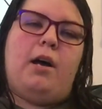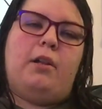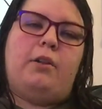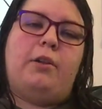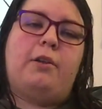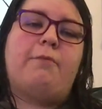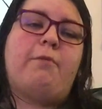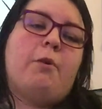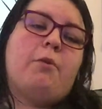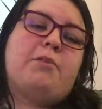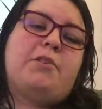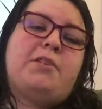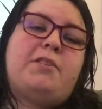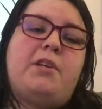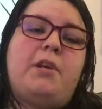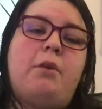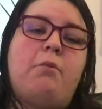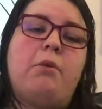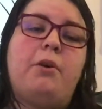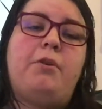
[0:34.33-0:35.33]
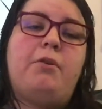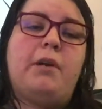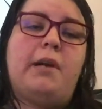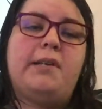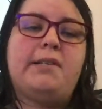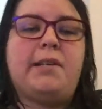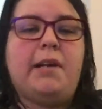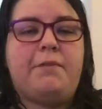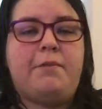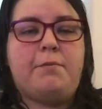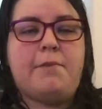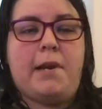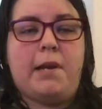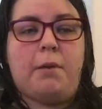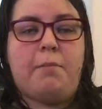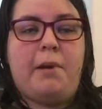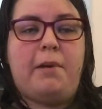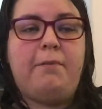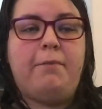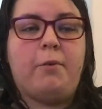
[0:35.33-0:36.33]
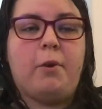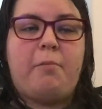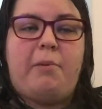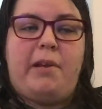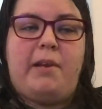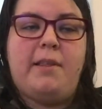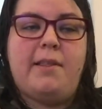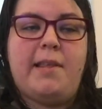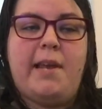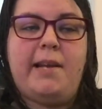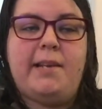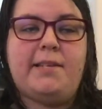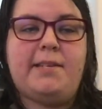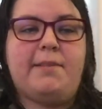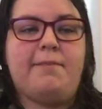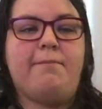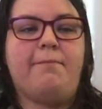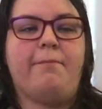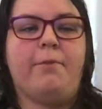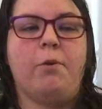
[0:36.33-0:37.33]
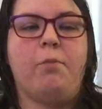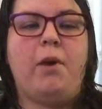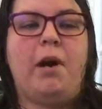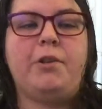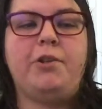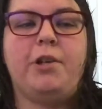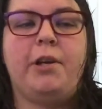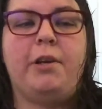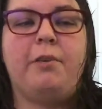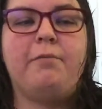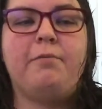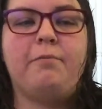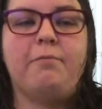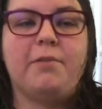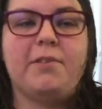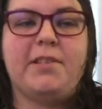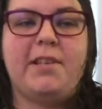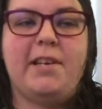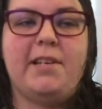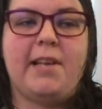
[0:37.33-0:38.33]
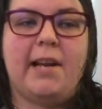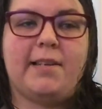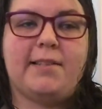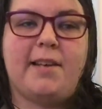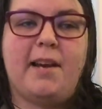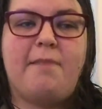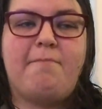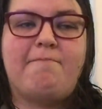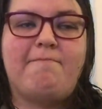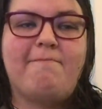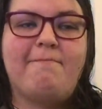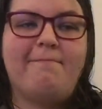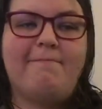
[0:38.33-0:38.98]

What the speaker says: Look forward to seeing what you guys have to recommend for me. Thanks for watching. We'll see you next time.